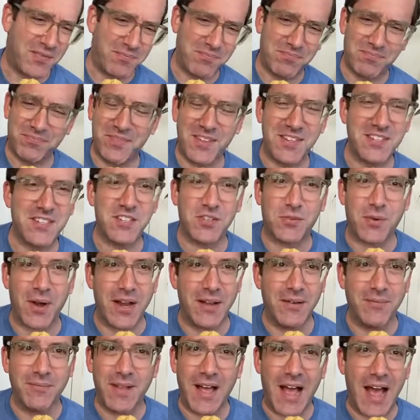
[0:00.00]
This is great.
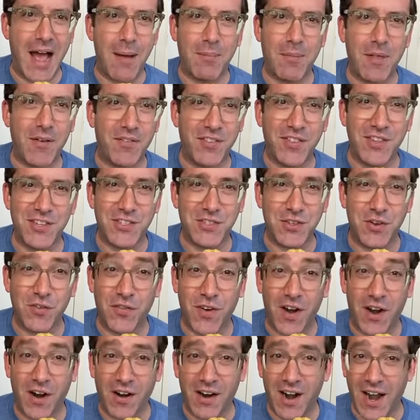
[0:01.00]
I'm loving this so
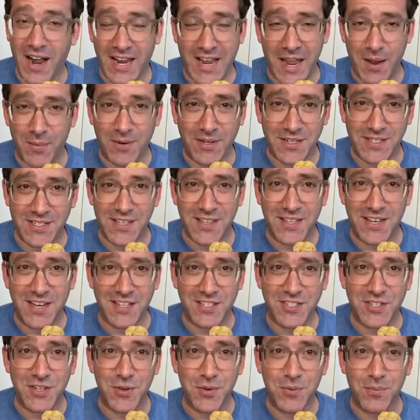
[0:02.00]
far. I can't wait to see the
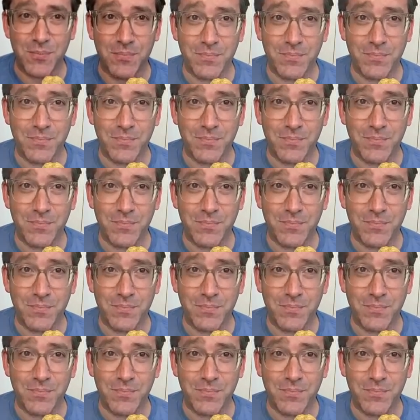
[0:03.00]
next 2.